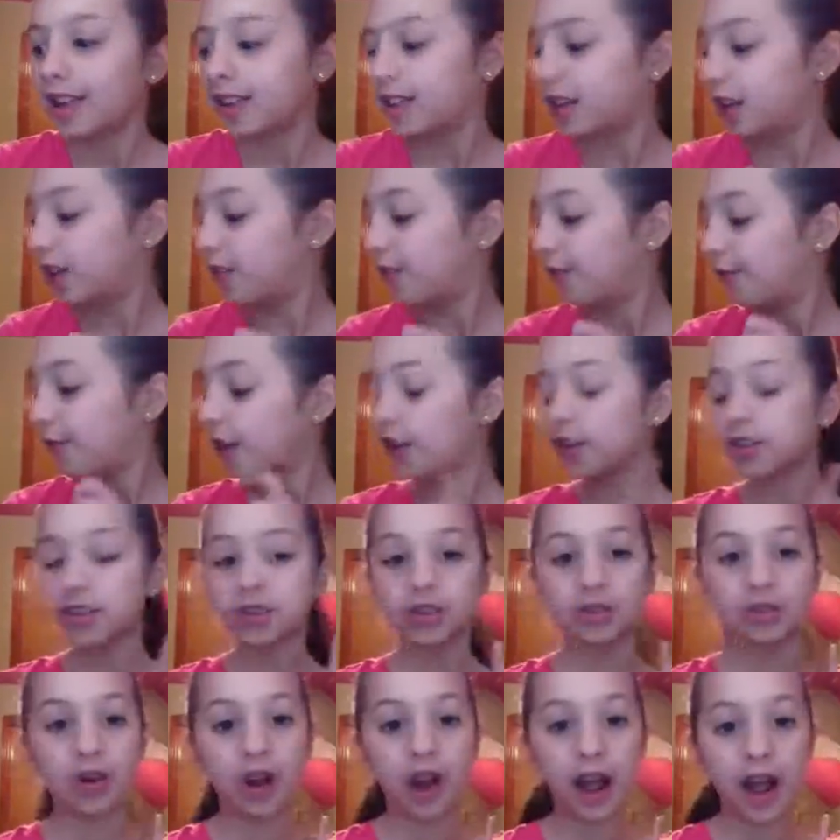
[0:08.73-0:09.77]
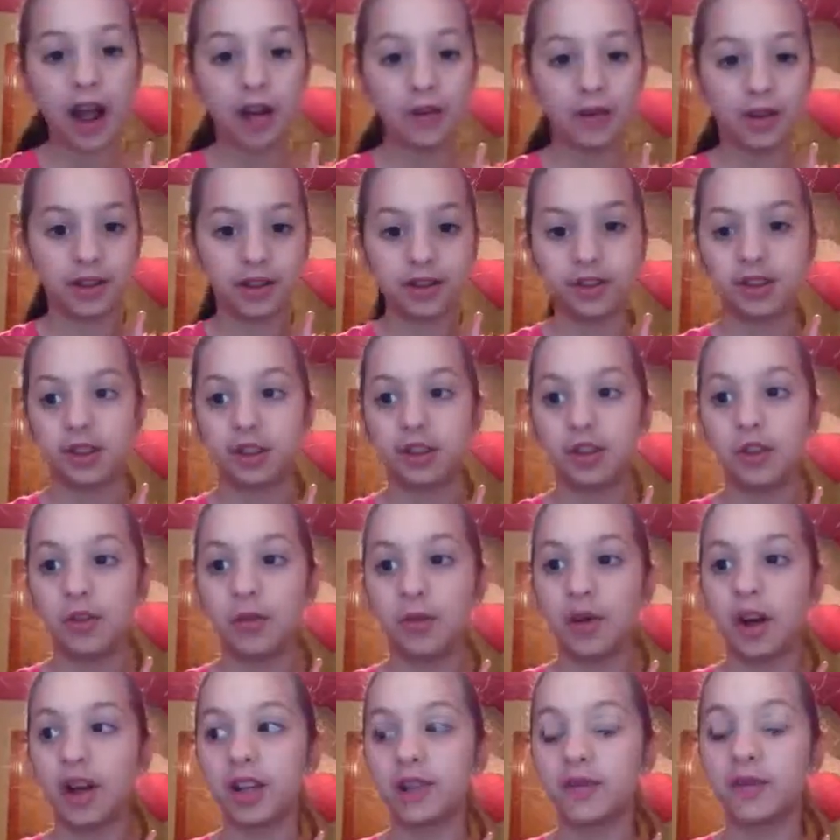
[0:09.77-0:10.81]
The first store I went to
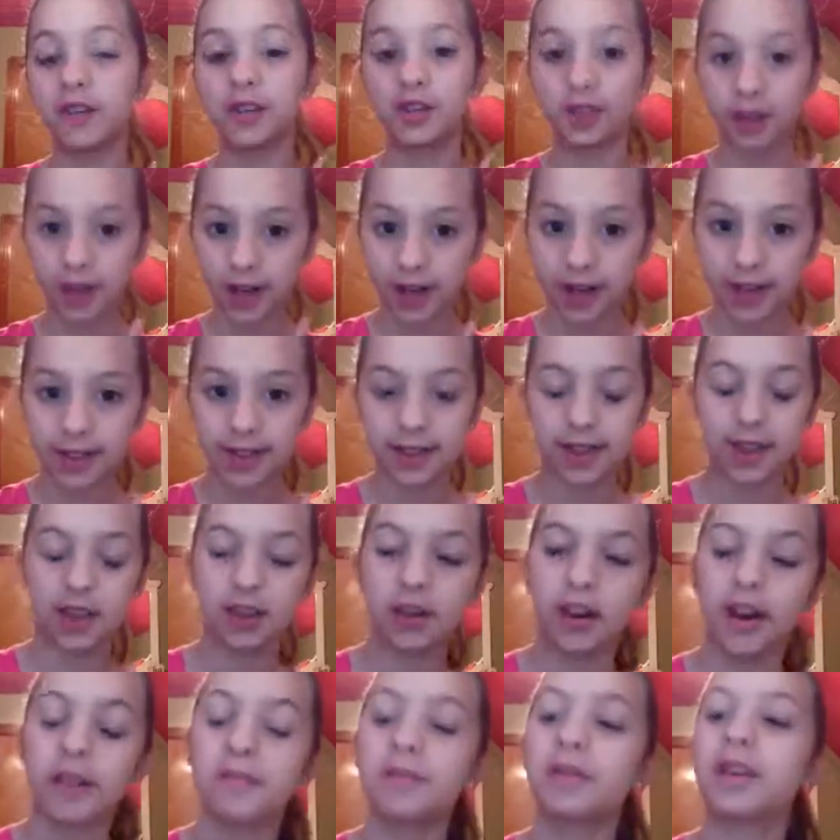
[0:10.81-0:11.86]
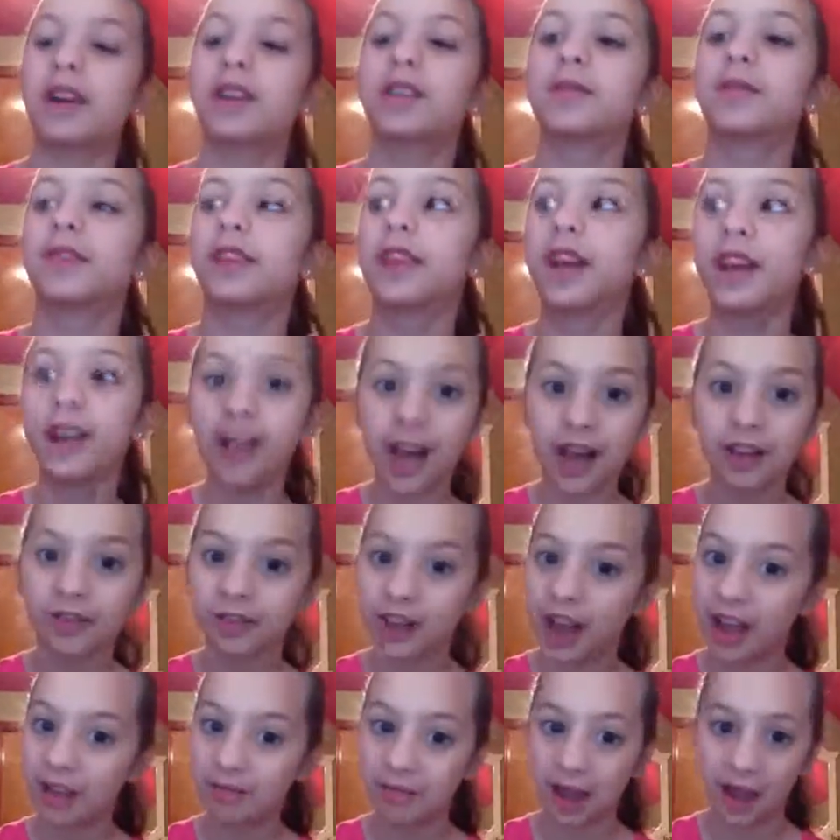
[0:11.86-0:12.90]
was Victoria's Secret because we could not
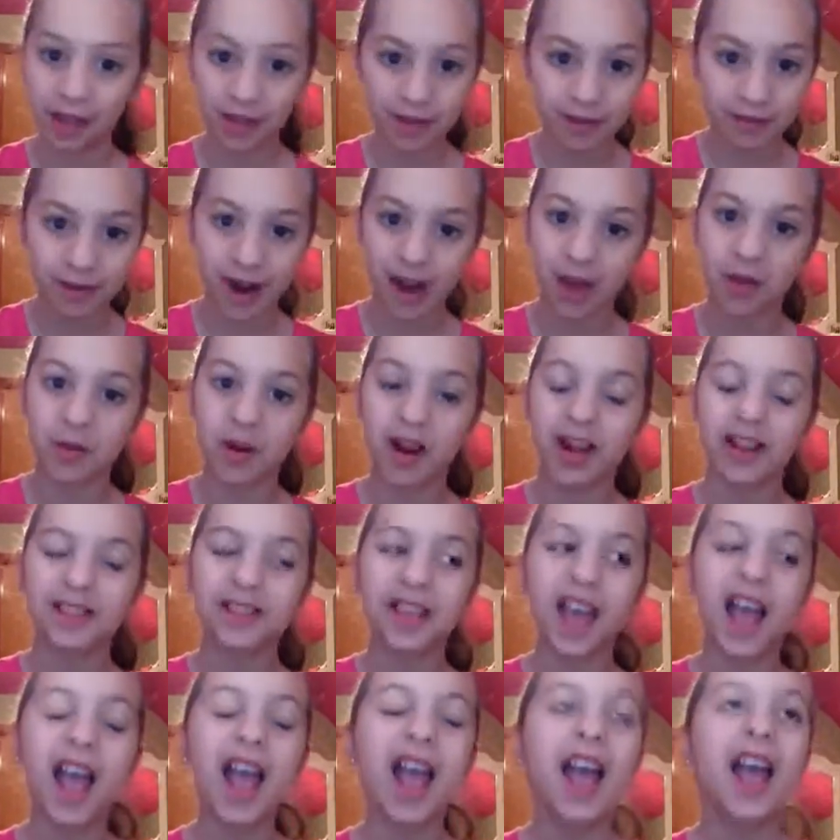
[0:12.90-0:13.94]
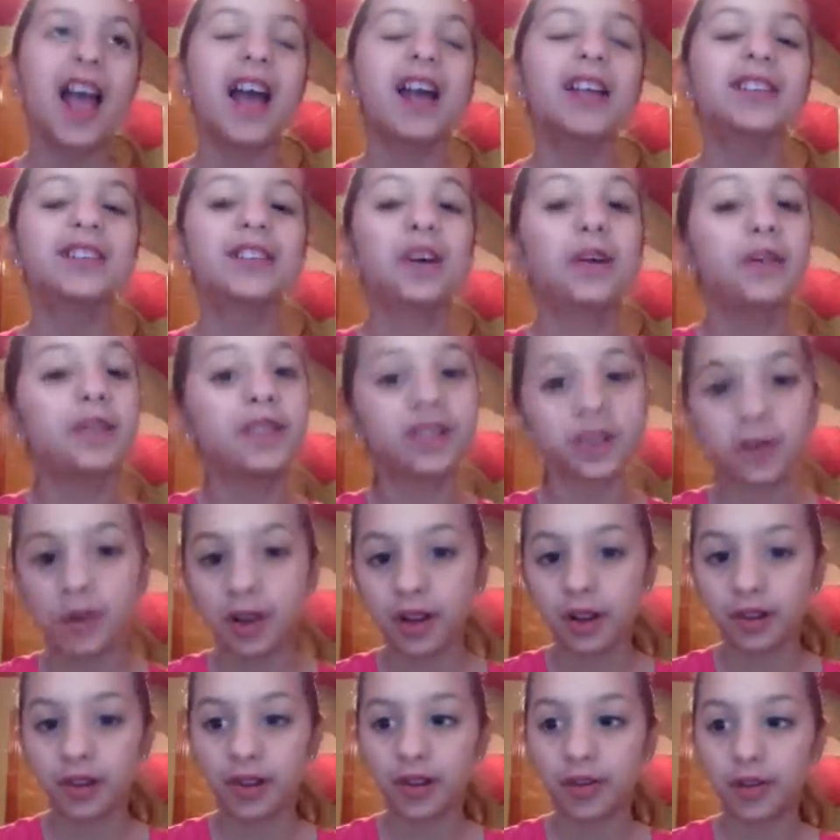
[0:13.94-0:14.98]
find Bath & Body Works. So just
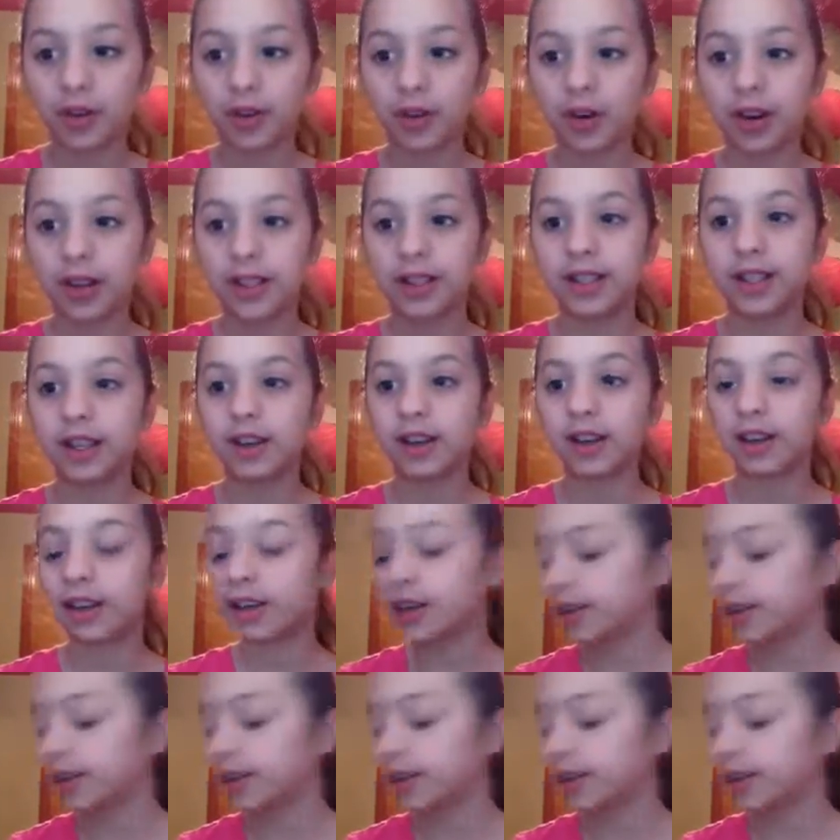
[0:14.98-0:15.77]
went to Victoria's Secret